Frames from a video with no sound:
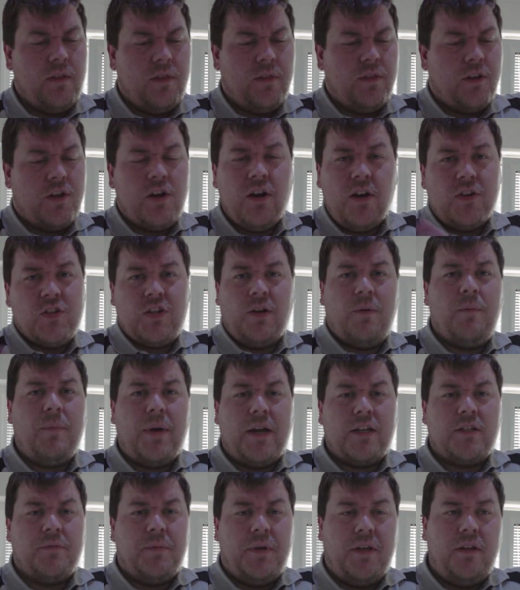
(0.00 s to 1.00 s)
the car's coming
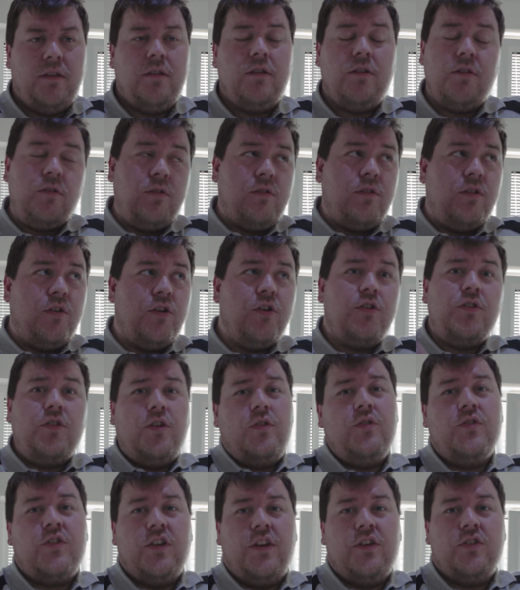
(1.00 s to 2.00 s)
back to me. The, the good
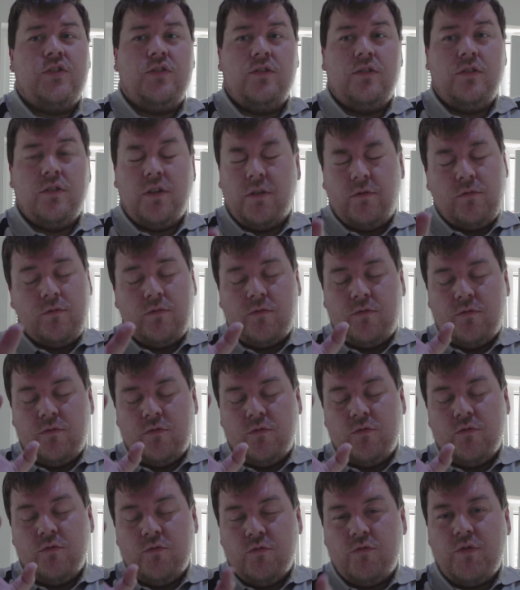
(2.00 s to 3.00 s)
news is, and
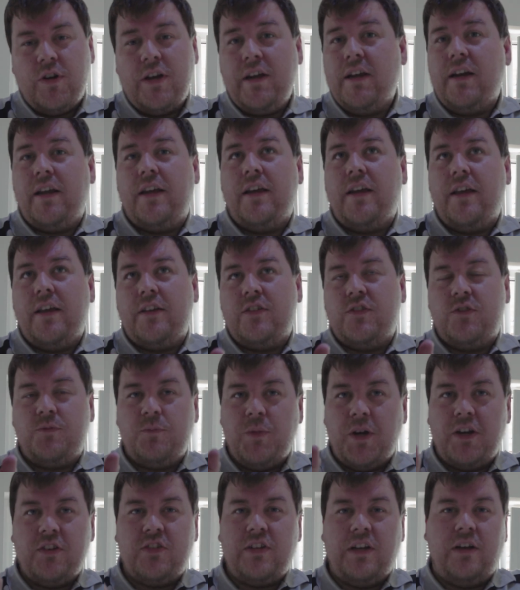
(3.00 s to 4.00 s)
really, it
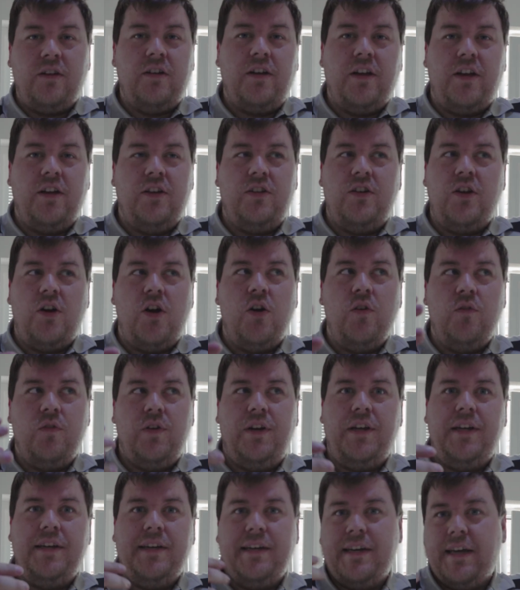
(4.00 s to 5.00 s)
might sound like an
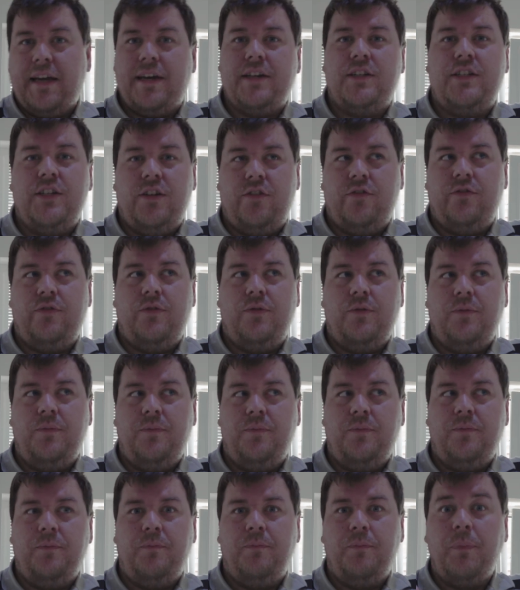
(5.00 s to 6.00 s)
overly negative
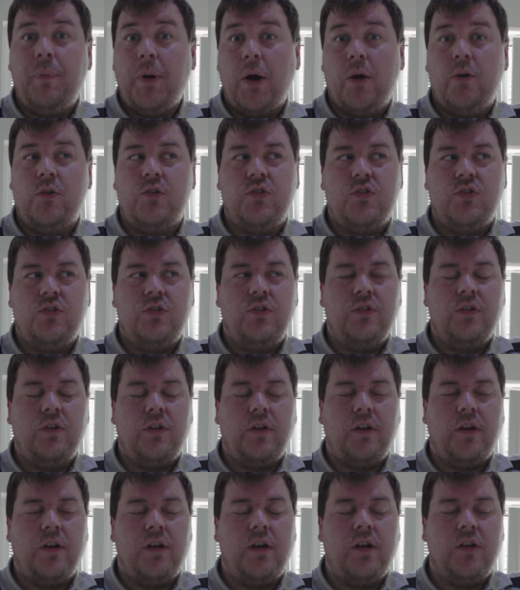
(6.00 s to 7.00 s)
post
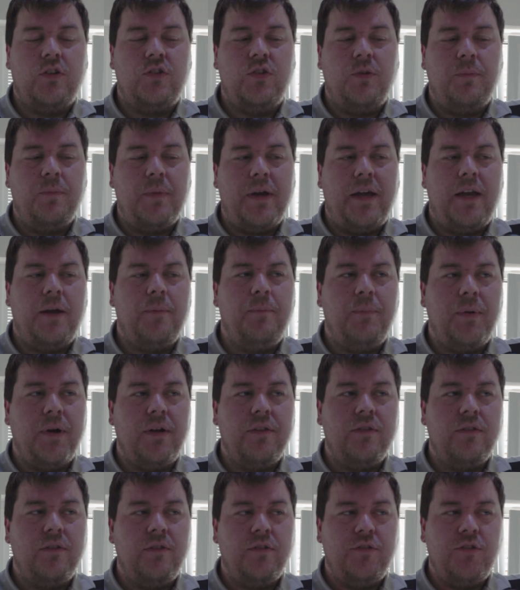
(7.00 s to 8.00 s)
uh, to make,
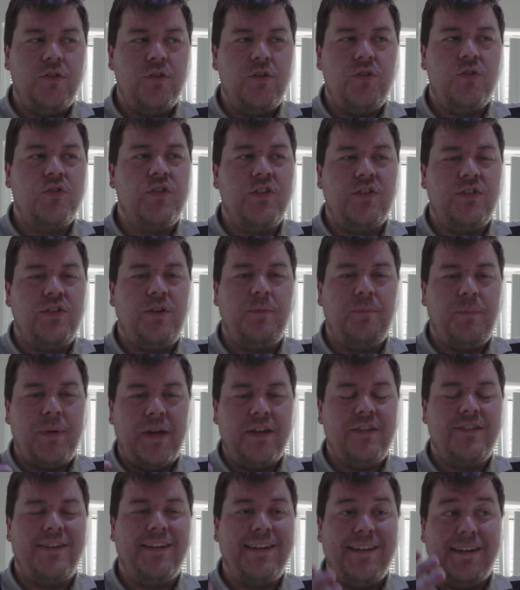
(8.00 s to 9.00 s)
but the good news is that
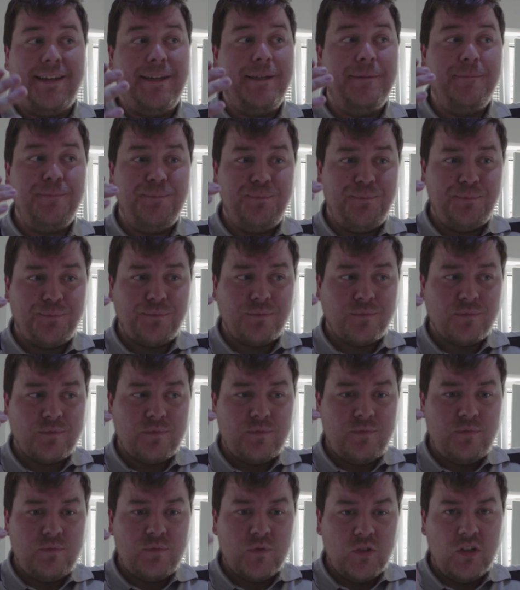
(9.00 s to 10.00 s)
basically,
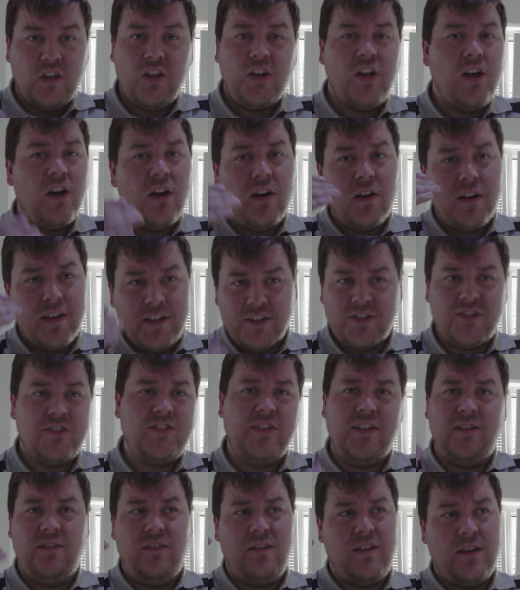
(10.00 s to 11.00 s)
the car is
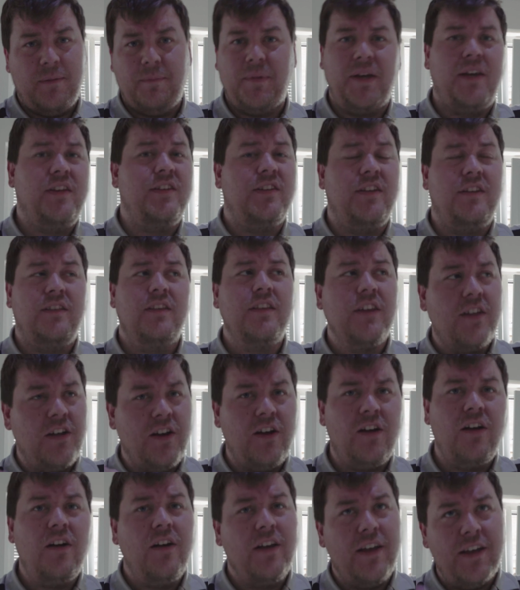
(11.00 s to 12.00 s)
still amazing. The
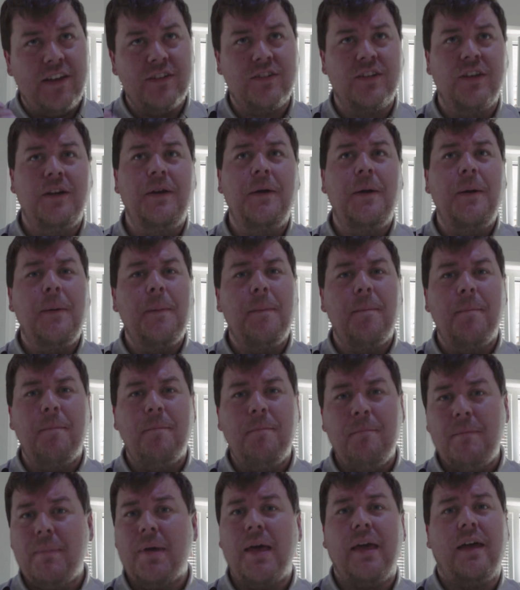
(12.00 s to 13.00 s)
car is
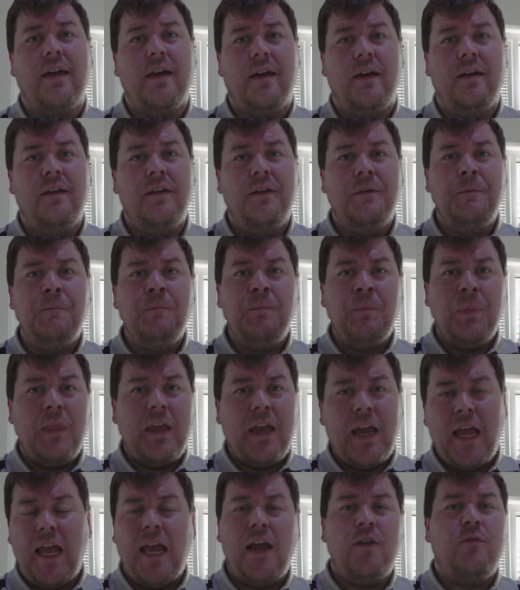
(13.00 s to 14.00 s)
mega.
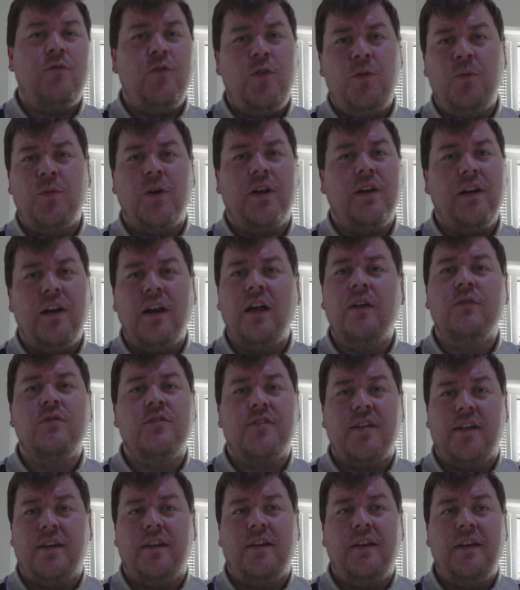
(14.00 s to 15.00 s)
Everyone
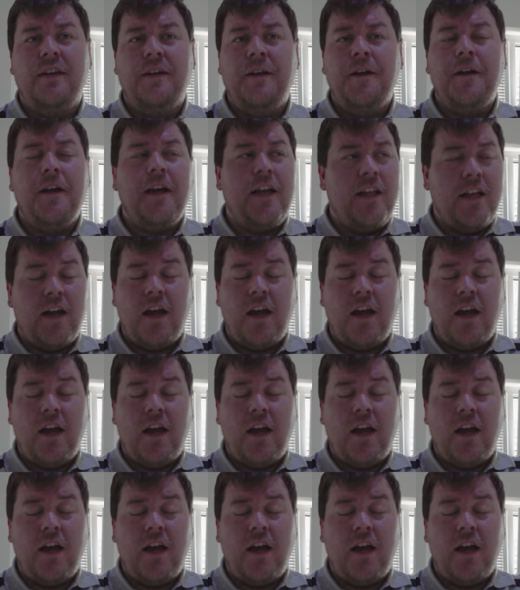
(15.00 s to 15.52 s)
loves it. And